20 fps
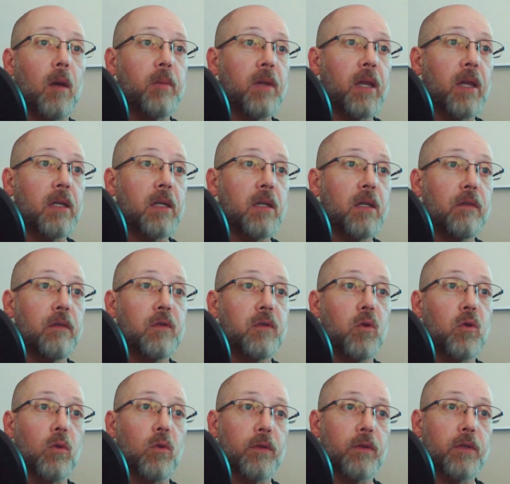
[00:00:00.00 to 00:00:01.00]
a plenty of
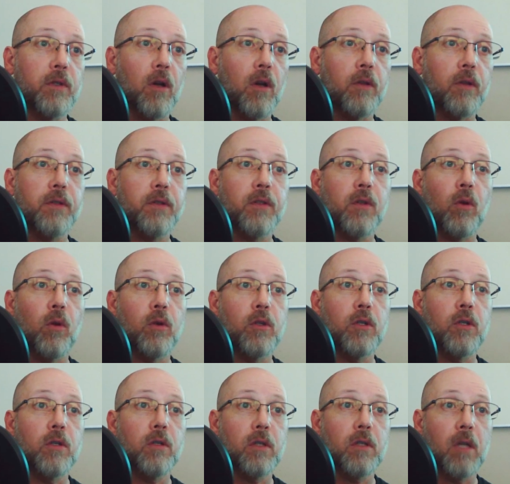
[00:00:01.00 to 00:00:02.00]
tools called
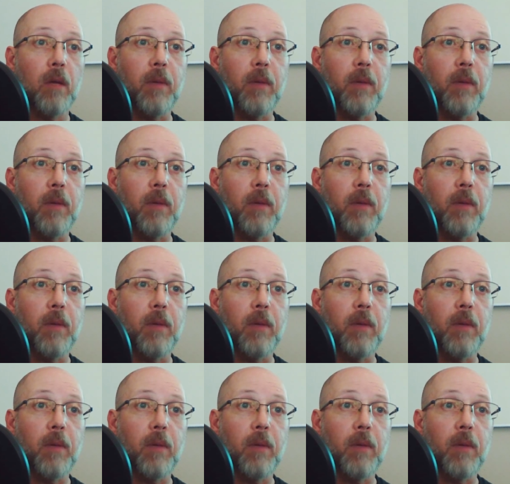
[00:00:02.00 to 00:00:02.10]
soldiers